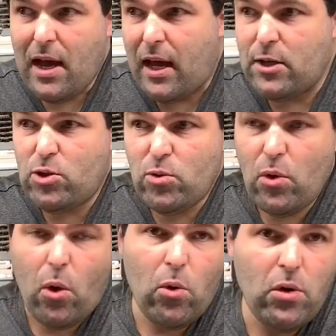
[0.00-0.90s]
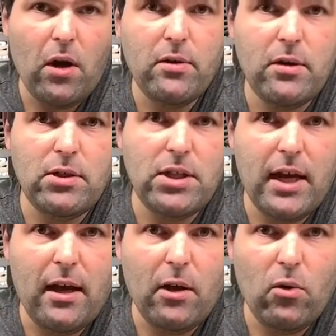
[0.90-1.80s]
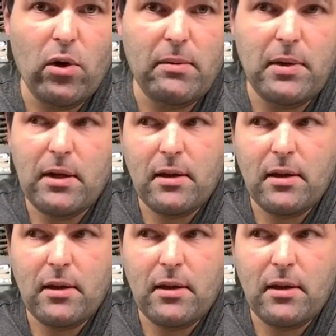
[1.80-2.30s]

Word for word: I do own other Jet equipment,